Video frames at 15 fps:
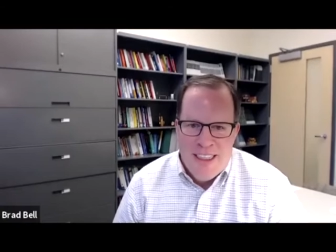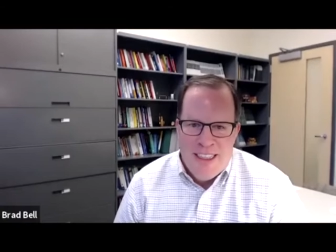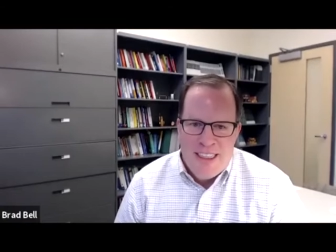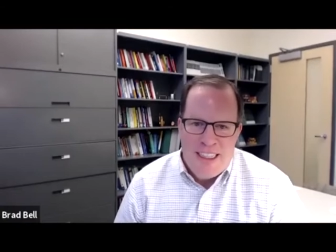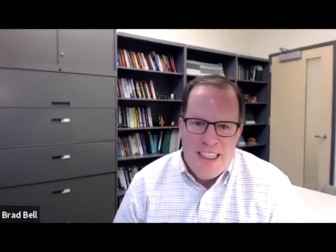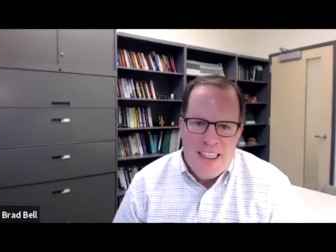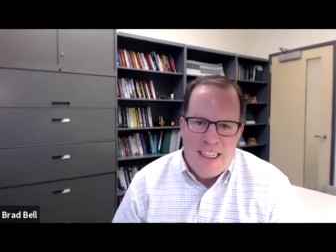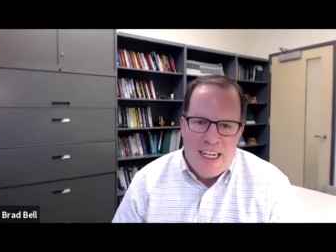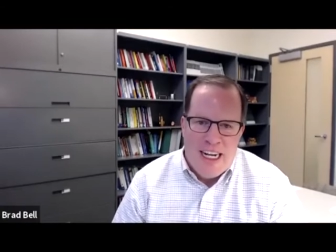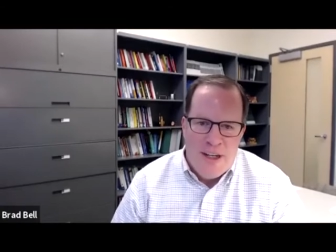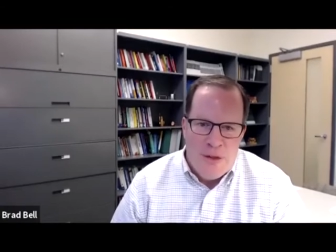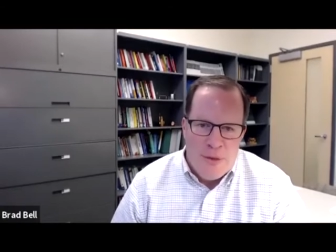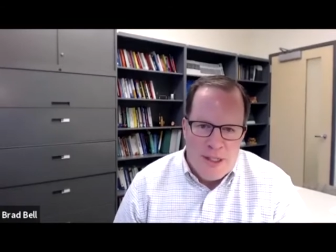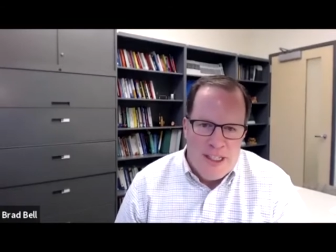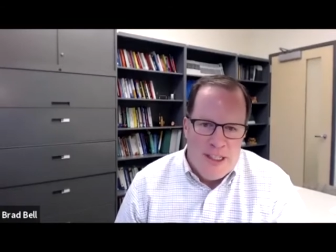key
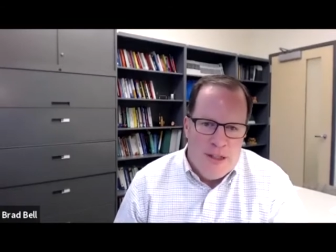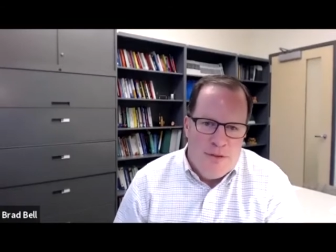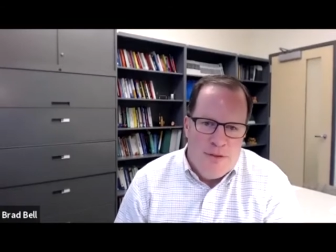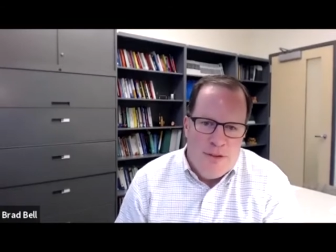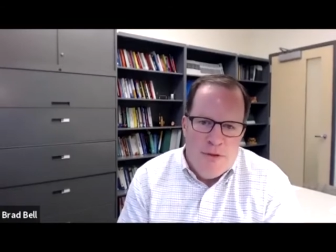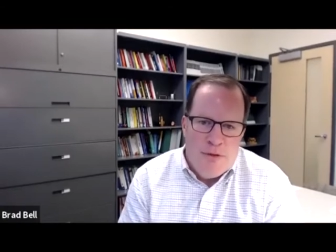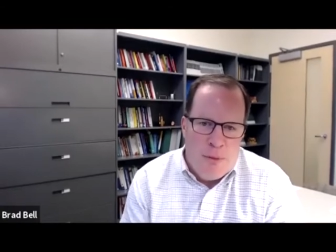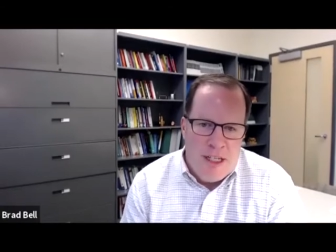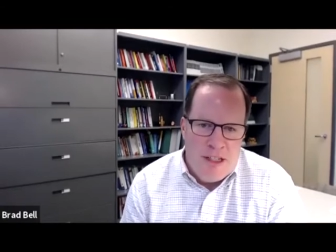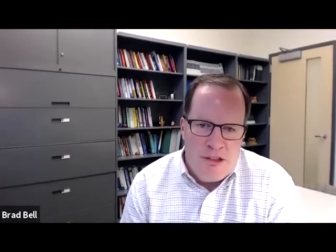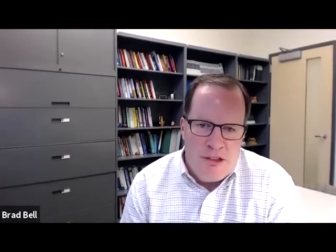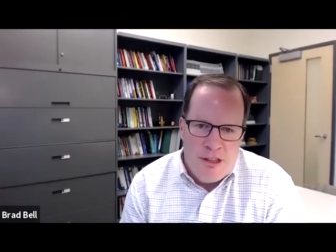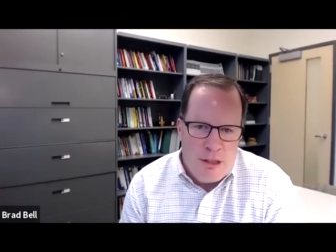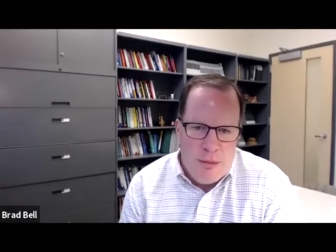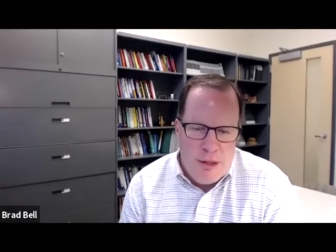conduit of
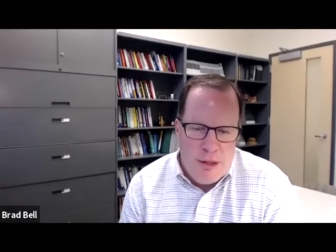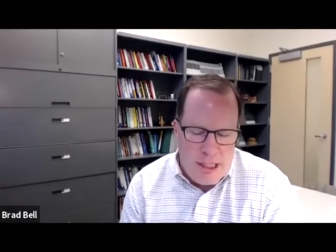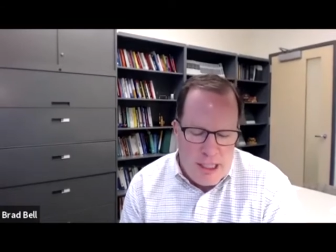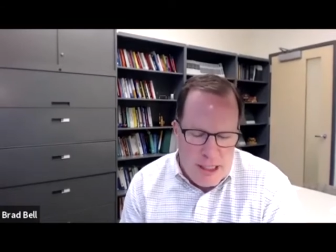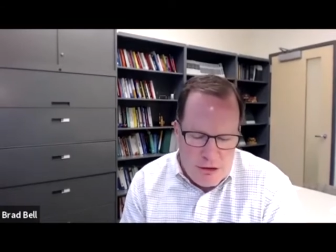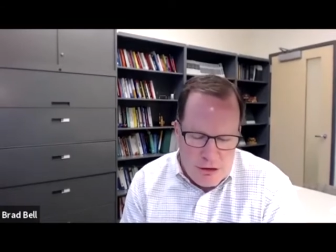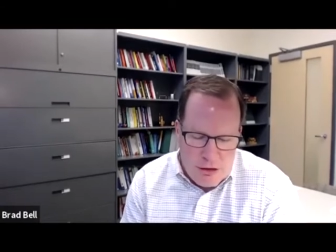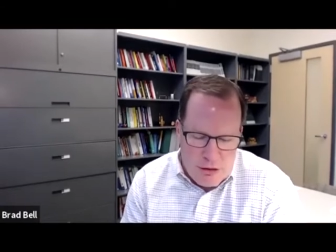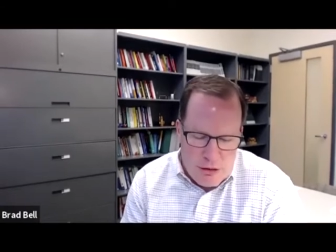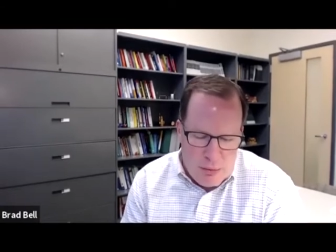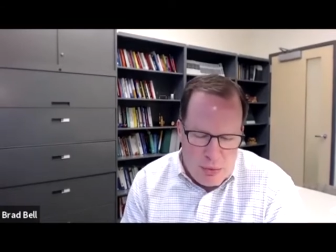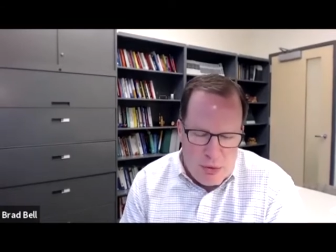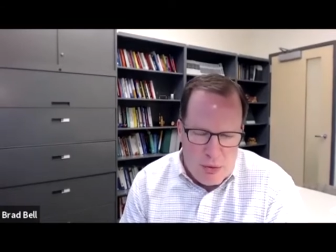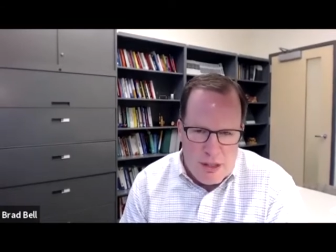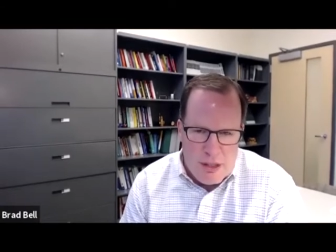information and communication to
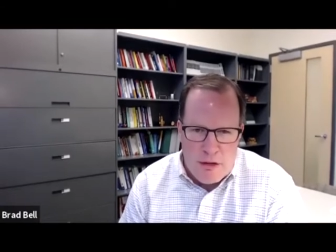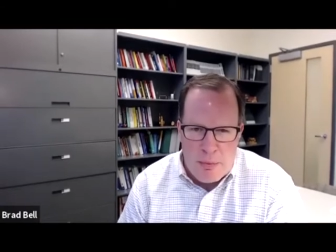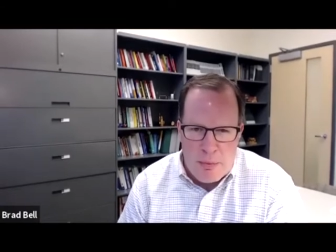employees.